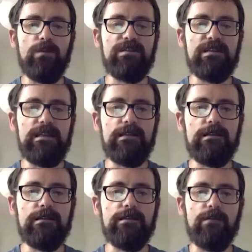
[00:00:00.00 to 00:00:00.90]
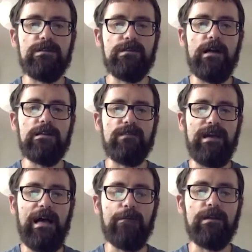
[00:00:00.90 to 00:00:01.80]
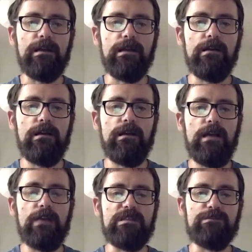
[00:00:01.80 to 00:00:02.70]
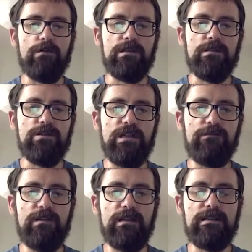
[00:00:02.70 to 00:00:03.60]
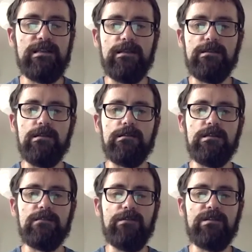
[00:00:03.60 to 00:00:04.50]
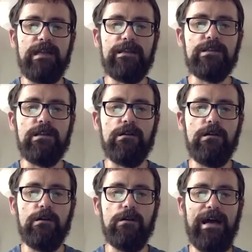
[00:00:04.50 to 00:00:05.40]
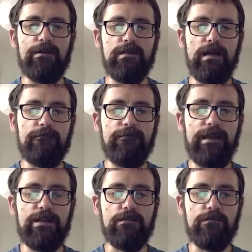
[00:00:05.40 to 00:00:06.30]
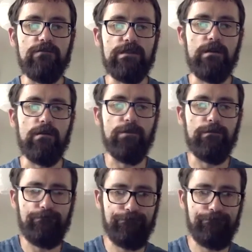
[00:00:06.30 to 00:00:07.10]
I think we've seen some signs of that happening in response to the shifting consensus around the danger of outside infection, for example.